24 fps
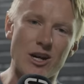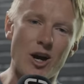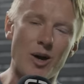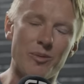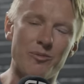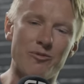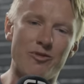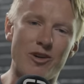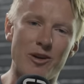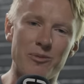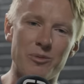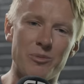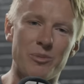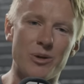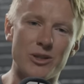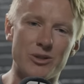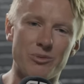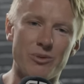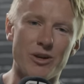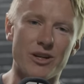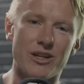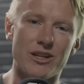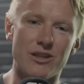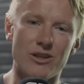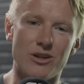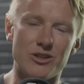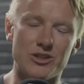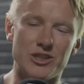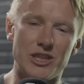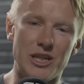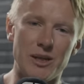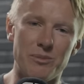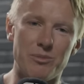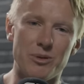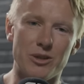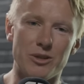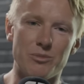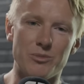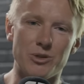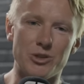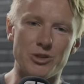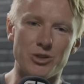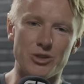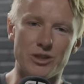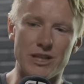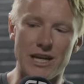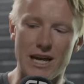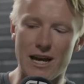carbon fiber bodywork a lot cheaper than we
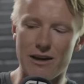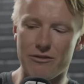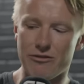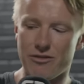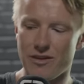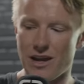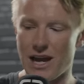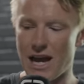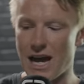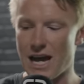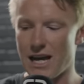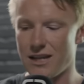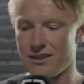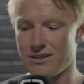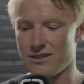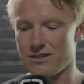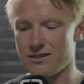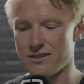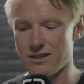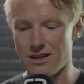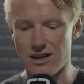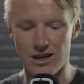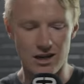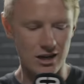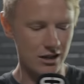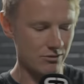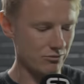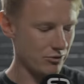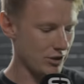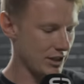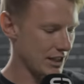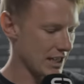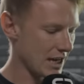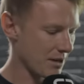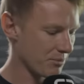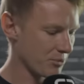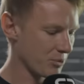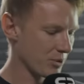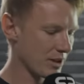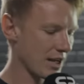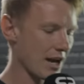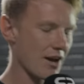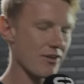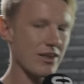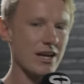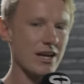should have, and I'm really happy with how